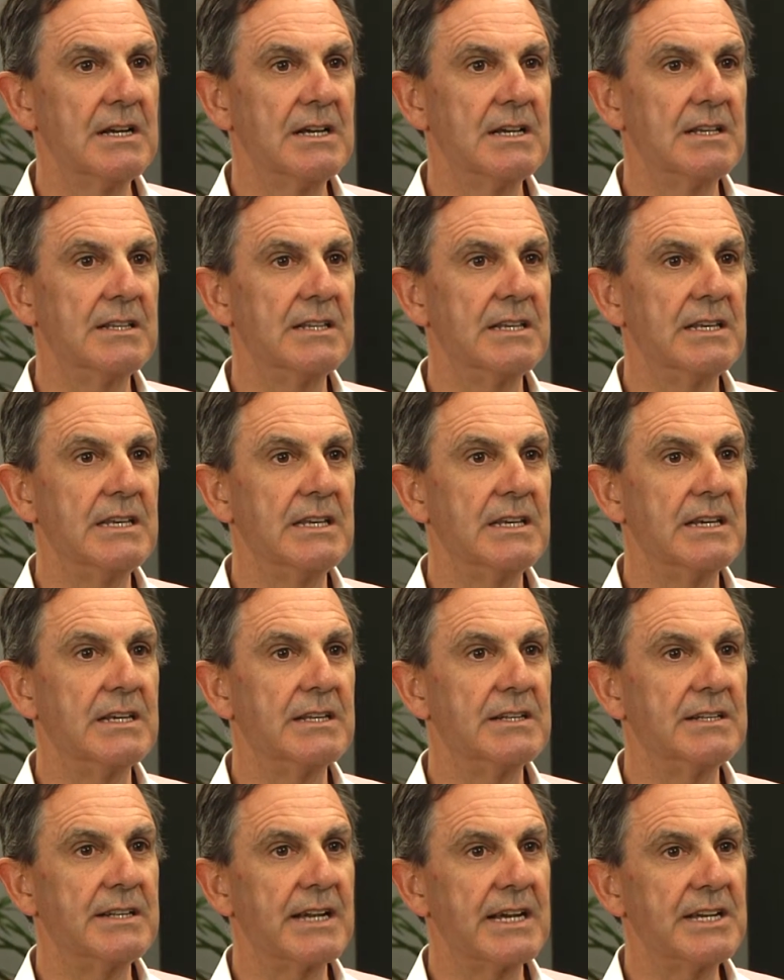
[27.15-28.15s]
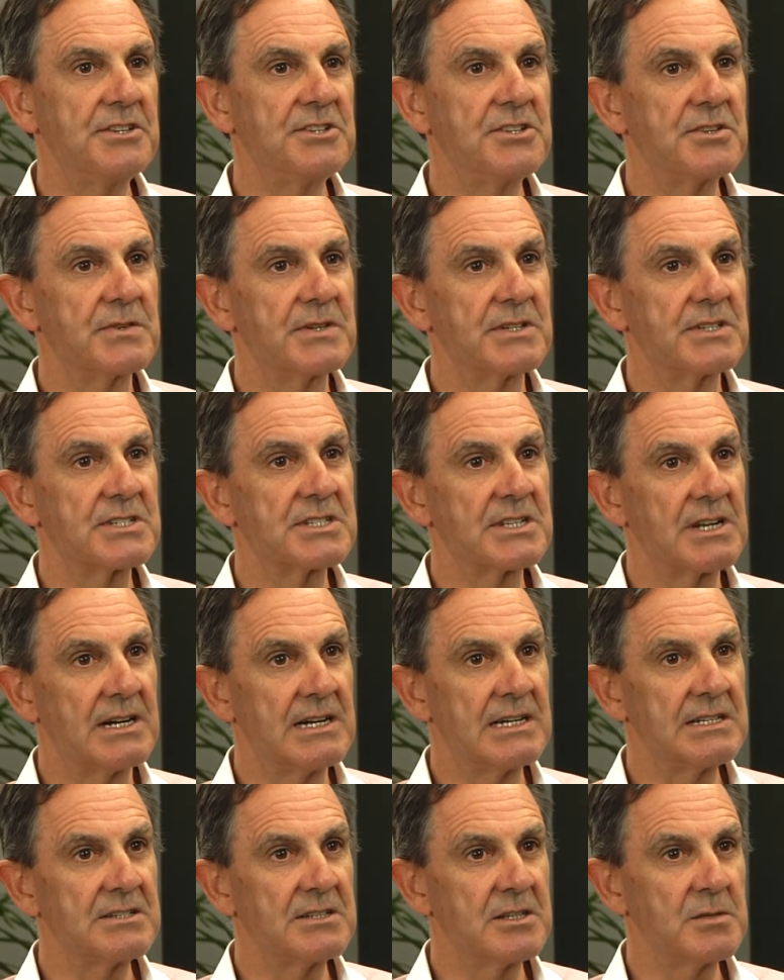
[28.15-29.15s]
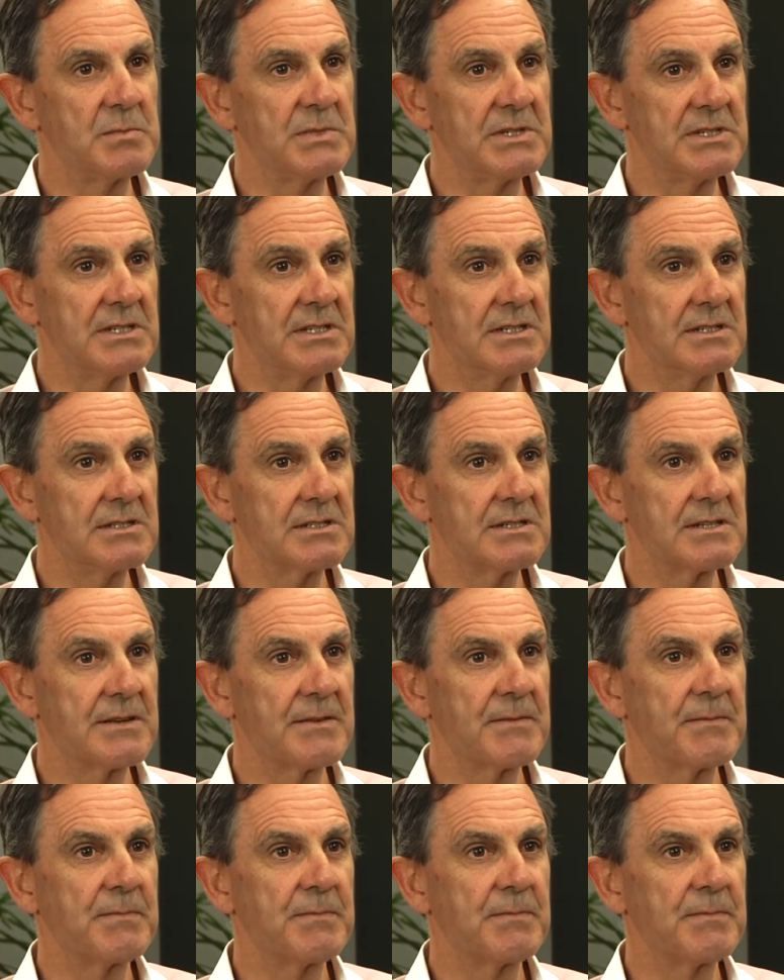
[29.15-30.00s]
the nature and size of the business,